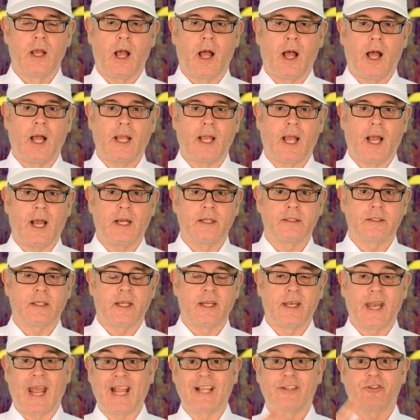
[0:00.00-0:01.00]
I had
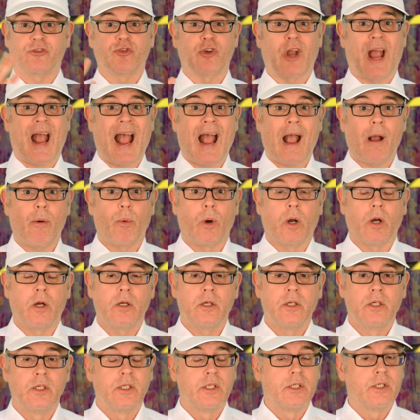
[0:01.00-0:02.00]
an extra hour
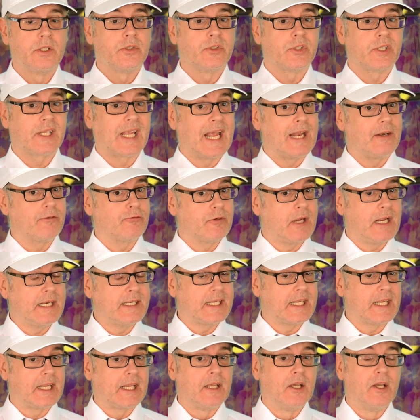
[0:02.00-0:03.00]
to get
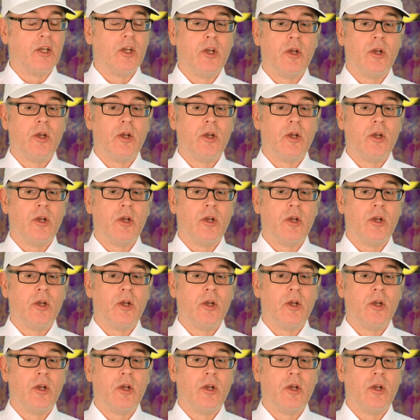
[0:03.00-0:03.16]
ready.